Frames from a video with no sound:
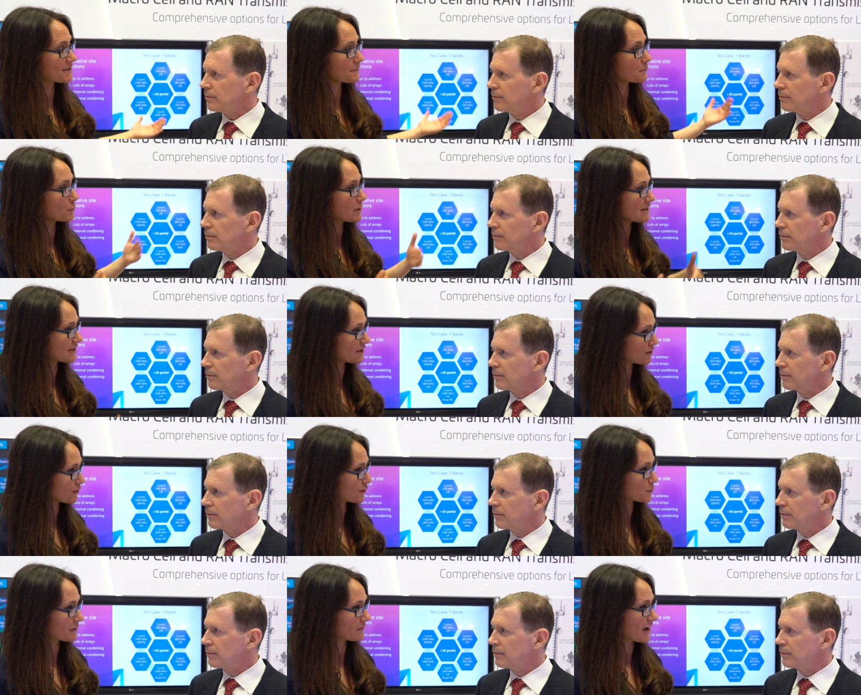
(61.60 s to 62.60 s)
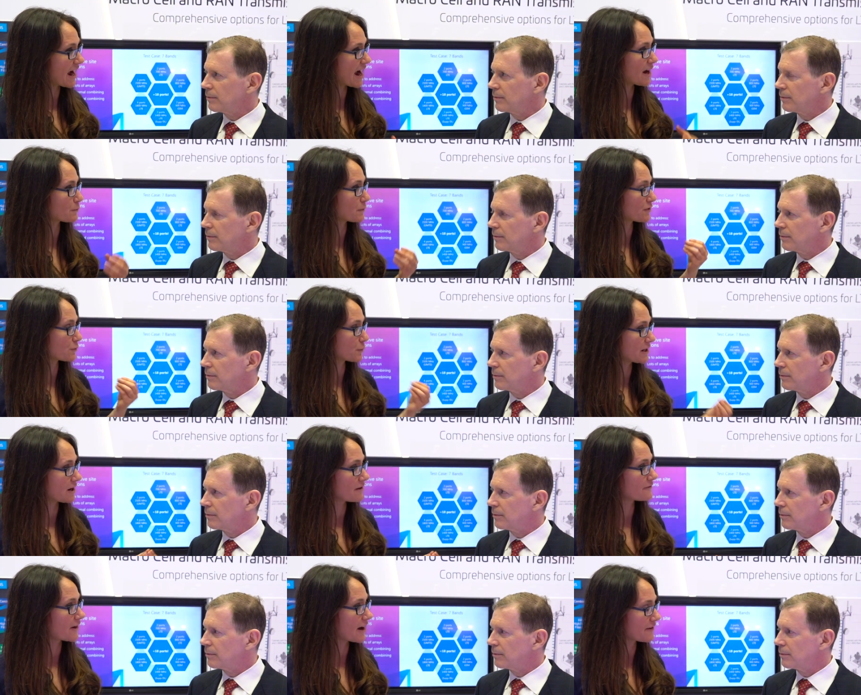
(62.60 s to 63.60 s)
Speaker 1: on some recent news we've had with
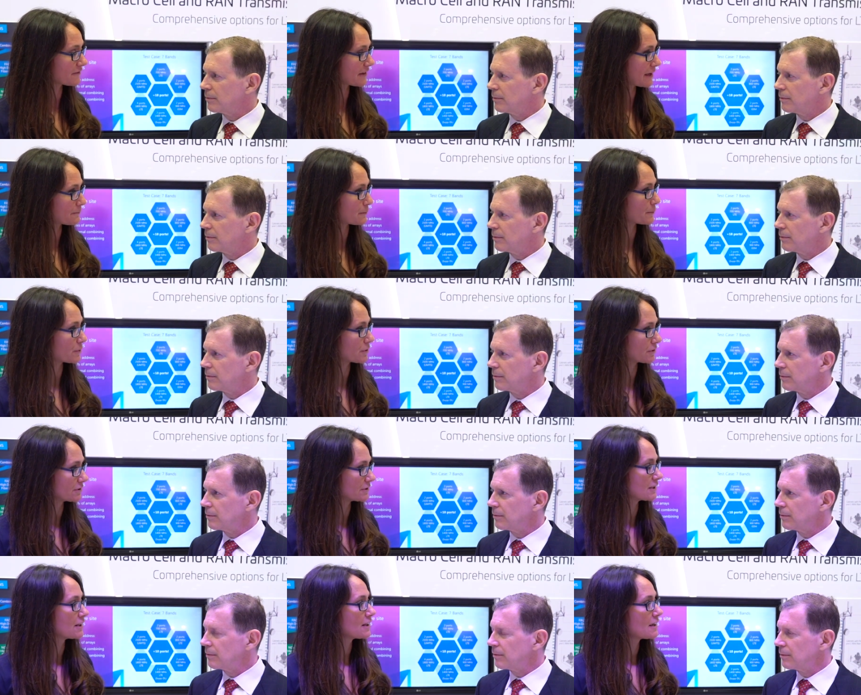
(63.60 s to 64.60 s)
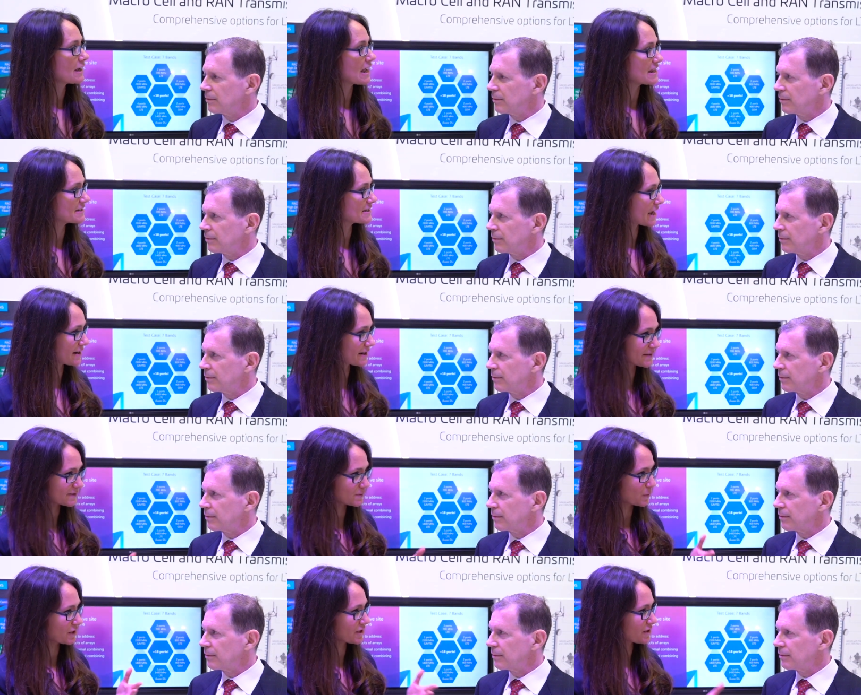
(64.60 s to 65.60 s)
3.5 capable
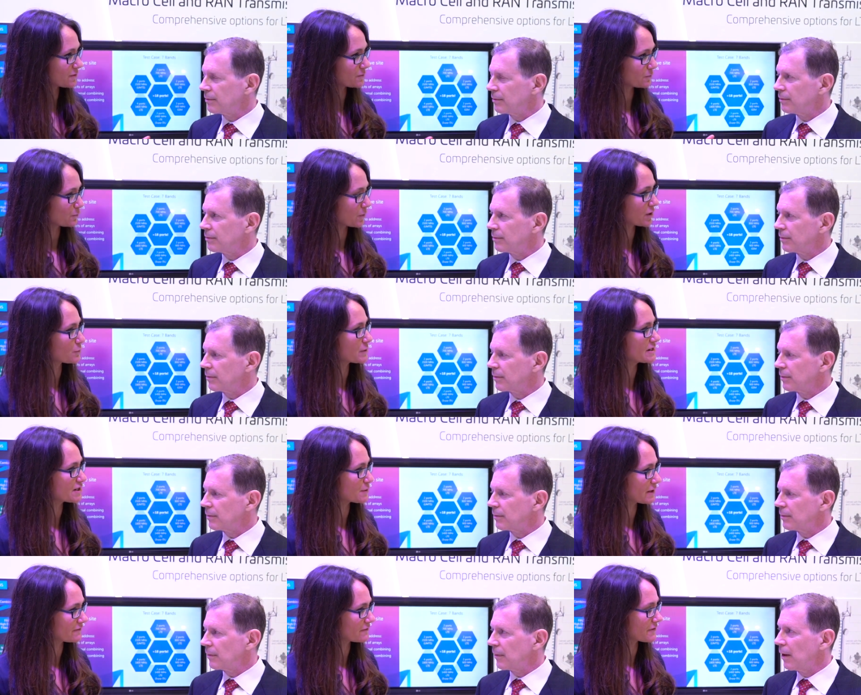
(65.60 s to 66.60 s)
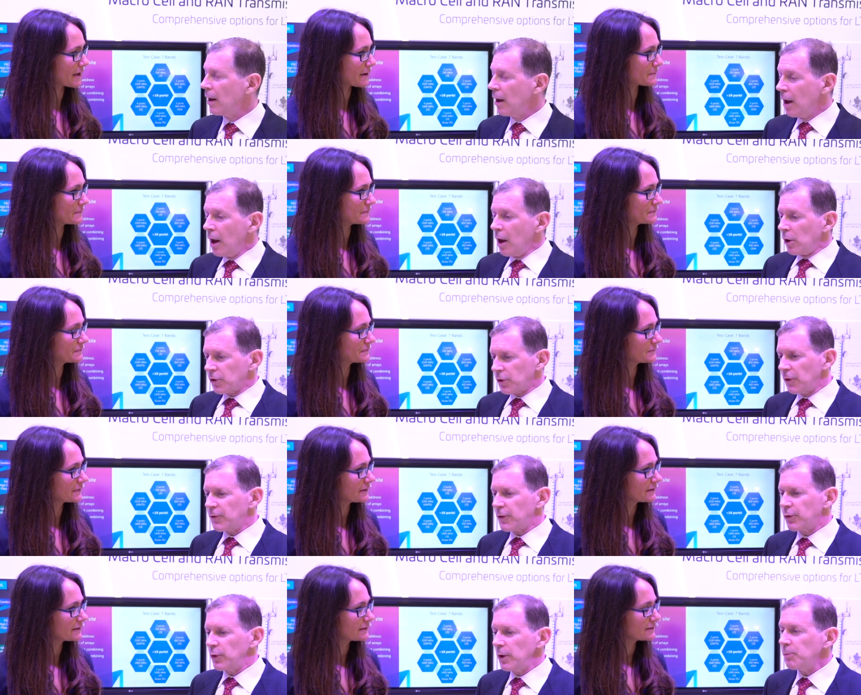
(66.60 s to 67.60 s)
antennas, what do you what are we doing for them?
Speaker 2: So
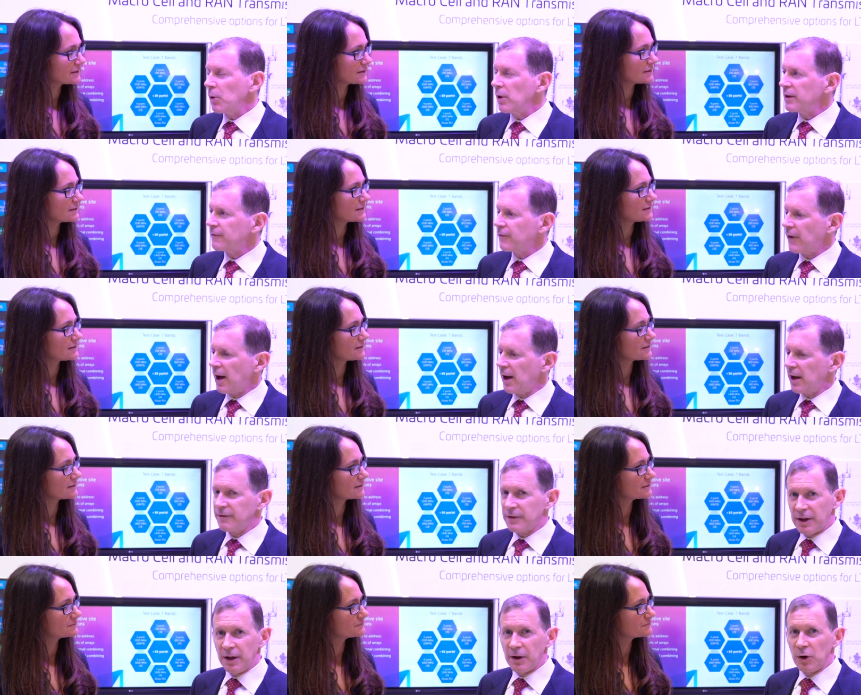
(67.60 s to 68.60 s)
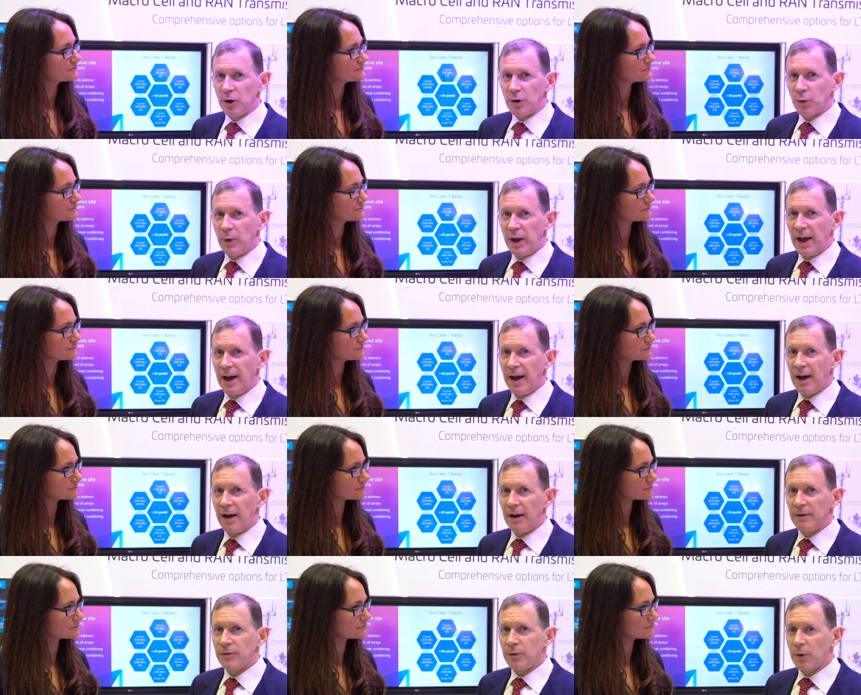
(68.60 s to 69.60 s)
for 3.5 gigahertz, we
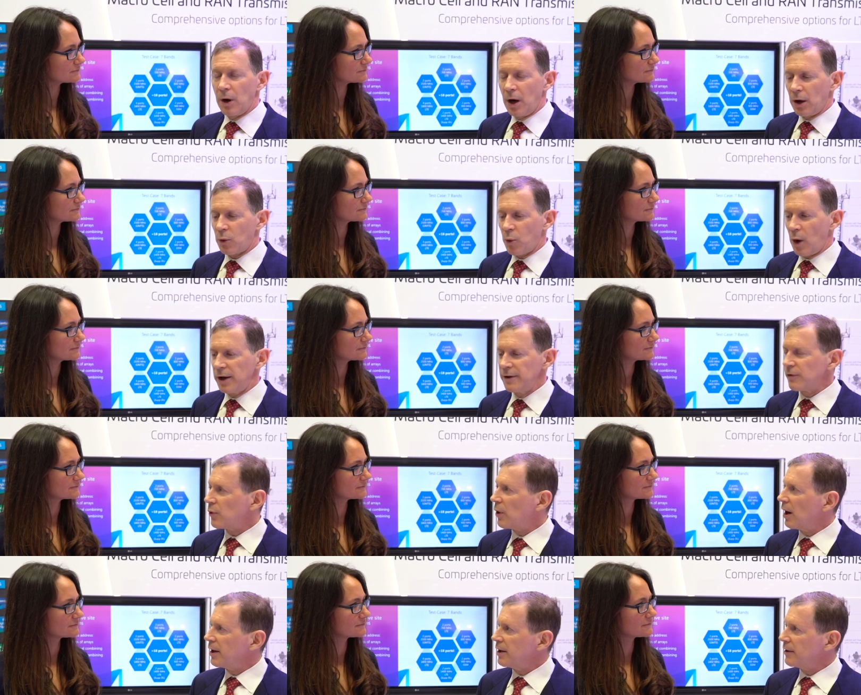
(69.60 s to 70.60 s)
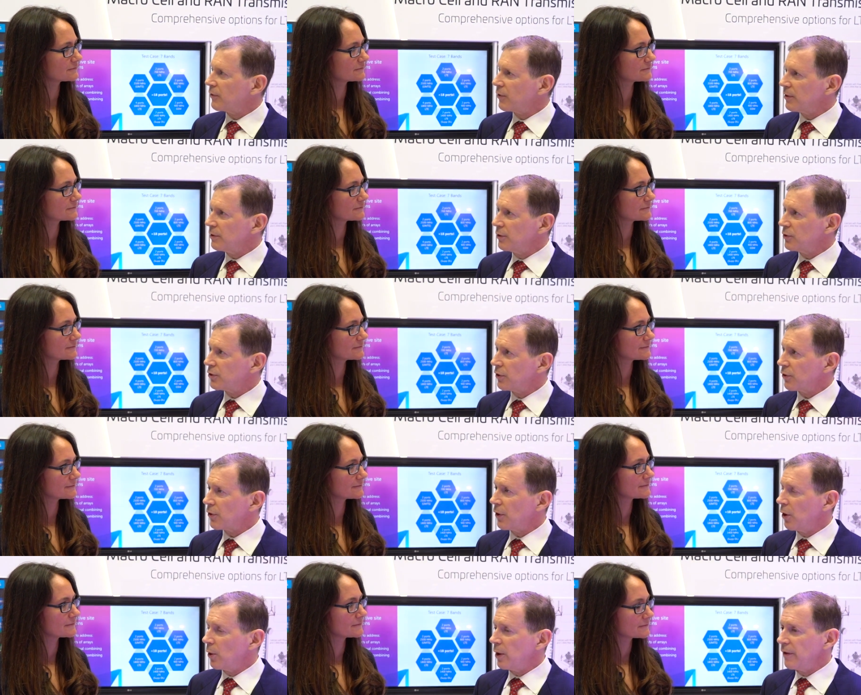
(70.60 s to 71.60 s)
have quite a variety of solutions.
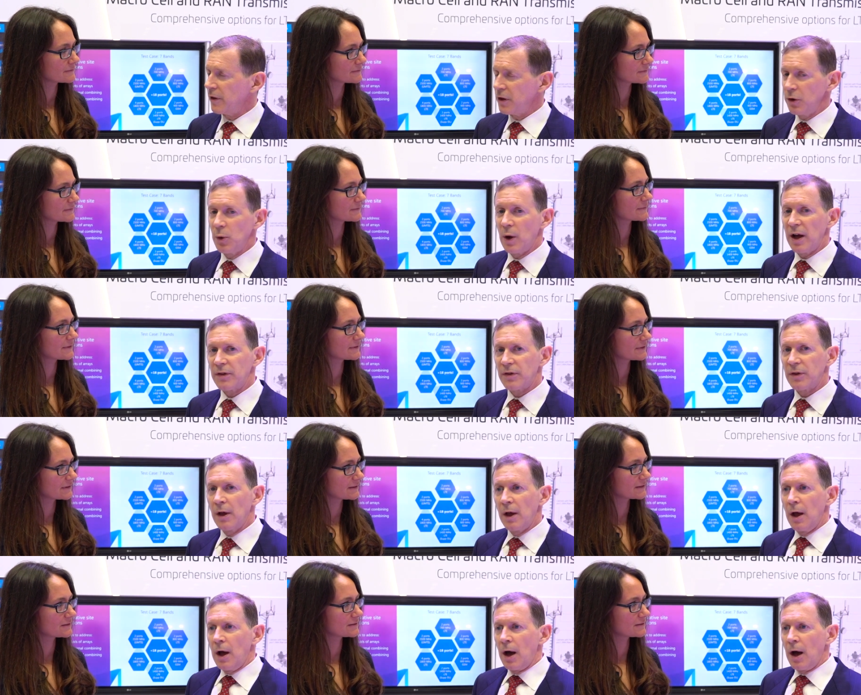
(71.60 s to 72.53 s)
So in the U.S.